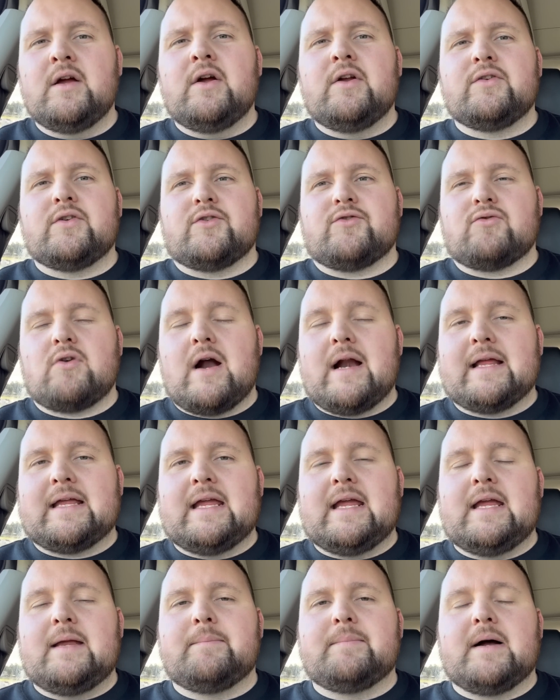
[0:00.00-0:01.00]
to try to
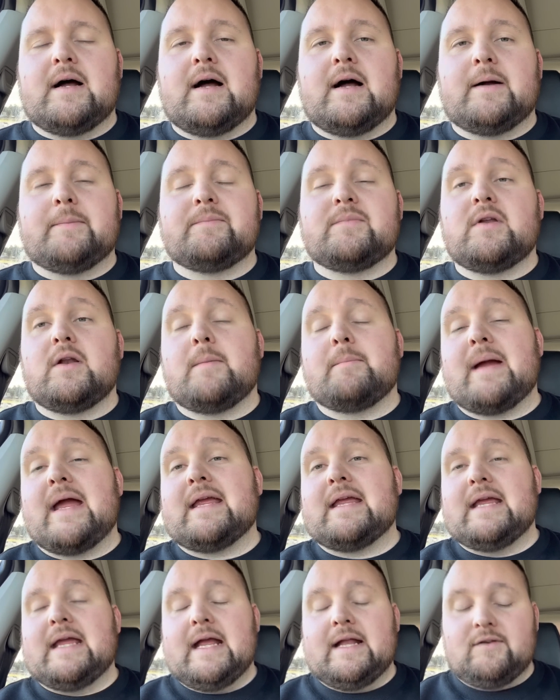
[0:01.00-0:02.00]
keep um, you know
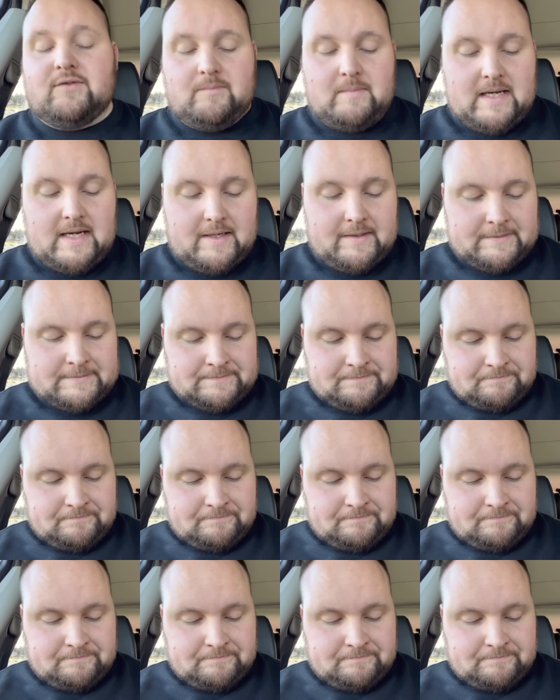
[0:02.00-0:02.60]
making ends meet.